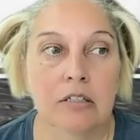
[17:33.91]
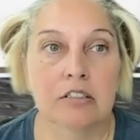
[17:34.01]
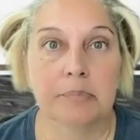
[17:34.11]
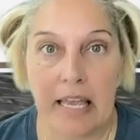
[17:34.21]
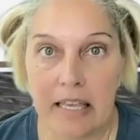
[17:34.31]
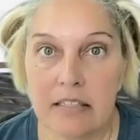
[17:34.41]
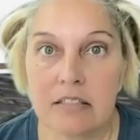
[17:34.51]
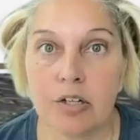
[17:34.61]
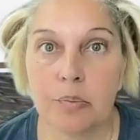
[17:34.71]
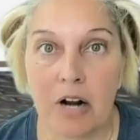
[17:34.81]

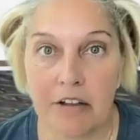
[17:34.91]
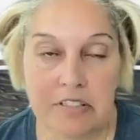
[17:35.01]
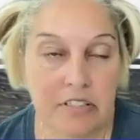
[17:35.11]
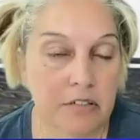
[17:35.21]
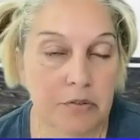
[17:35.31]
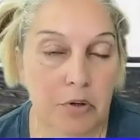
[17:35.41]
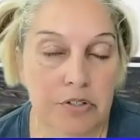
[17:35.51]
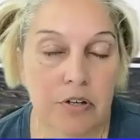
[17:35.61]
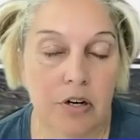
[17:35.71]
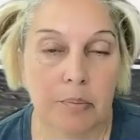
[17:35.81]
space, her privacy, and of
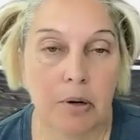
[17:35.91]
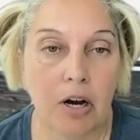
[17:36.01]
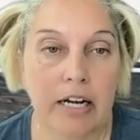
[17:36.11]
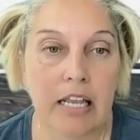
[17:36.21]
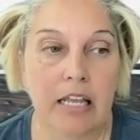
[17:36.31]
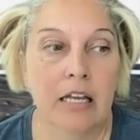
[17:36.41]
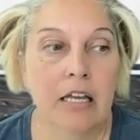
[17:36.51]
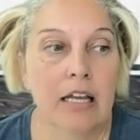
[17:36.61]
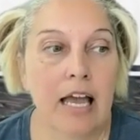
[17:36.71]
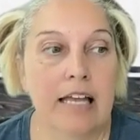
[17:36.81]
course her body.
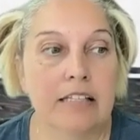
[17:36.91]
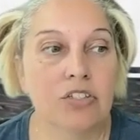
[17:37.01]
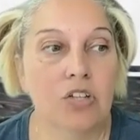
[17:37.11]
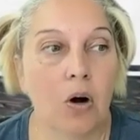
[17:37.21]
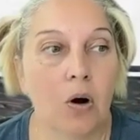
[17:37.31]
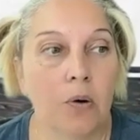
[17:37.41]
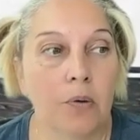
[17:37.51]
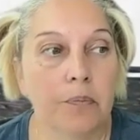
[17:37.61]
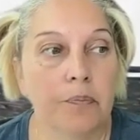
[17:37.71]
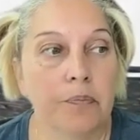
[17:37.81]
And
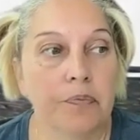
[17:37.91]
so